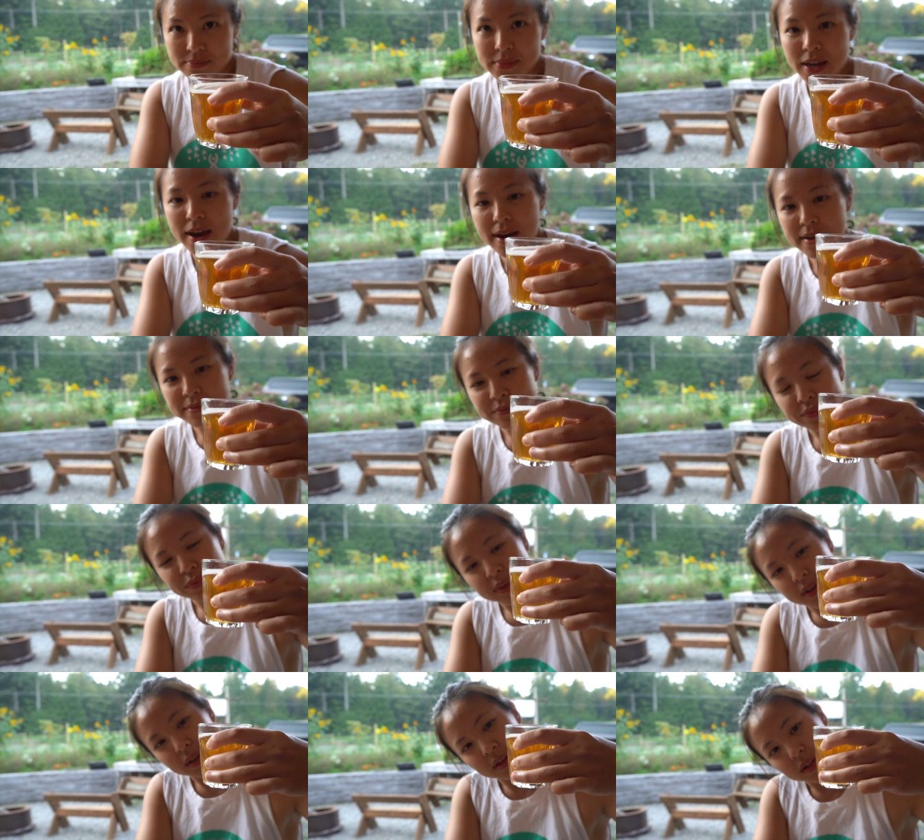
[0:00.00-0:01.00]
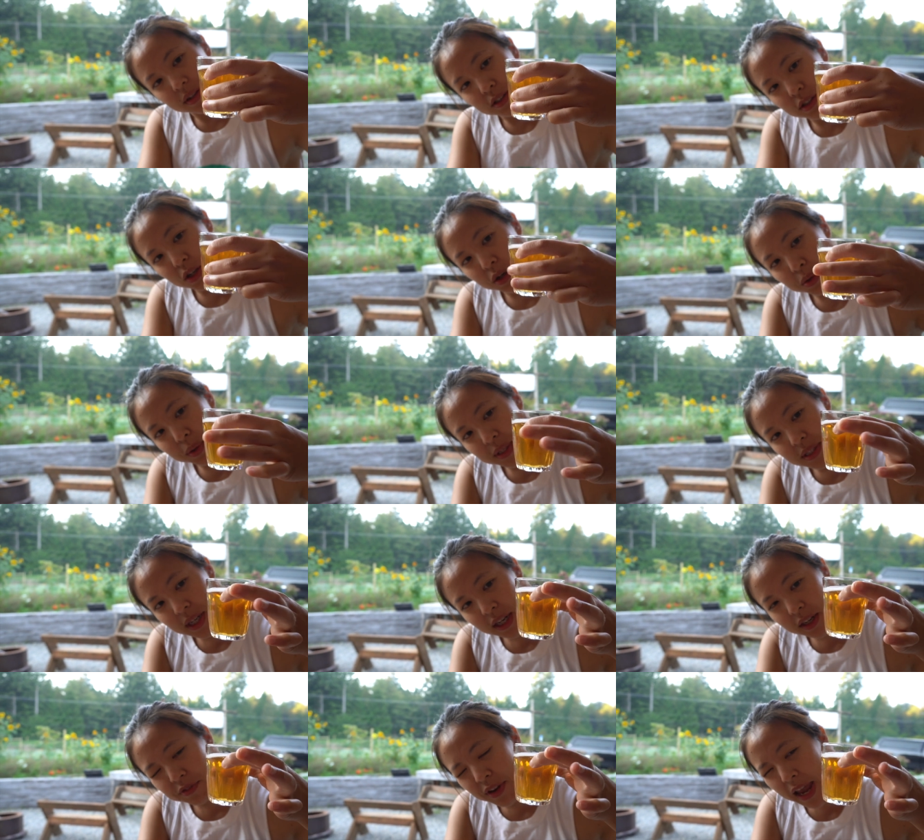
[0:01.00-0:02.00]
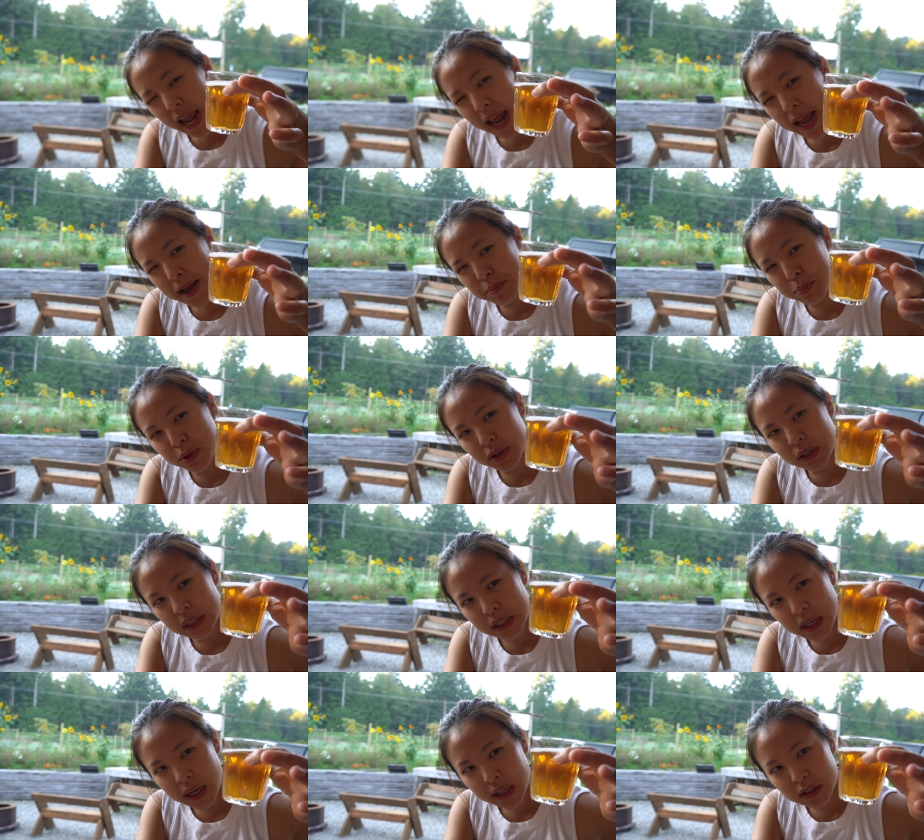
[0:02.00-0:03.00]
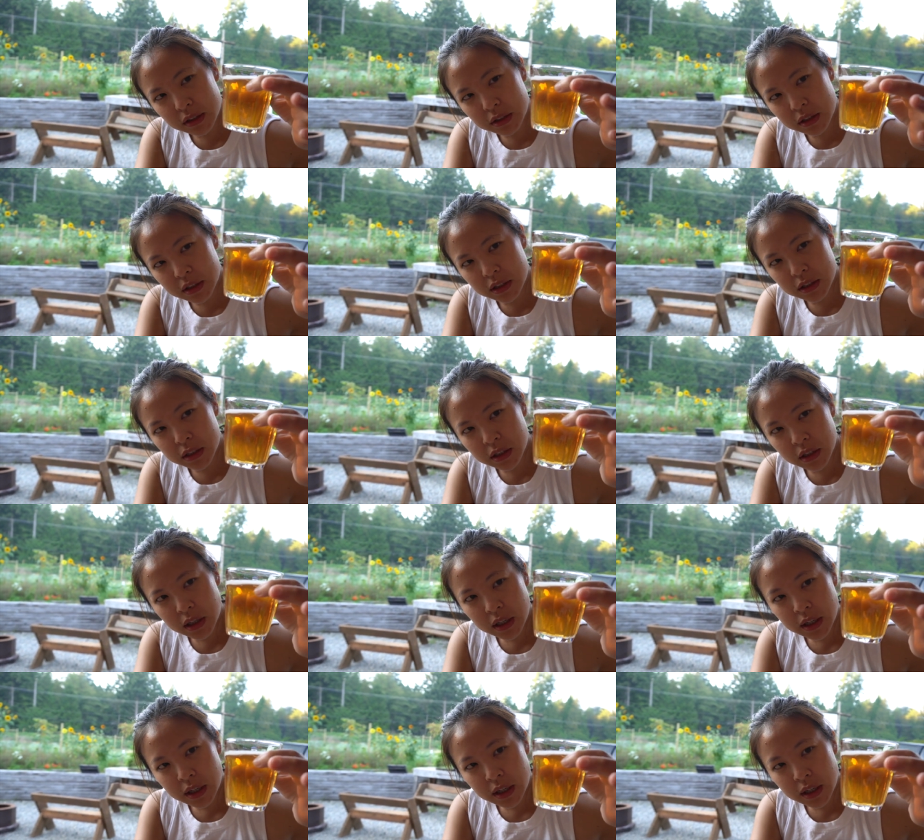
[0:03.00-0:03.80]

Yeah. So it's kind of amber color,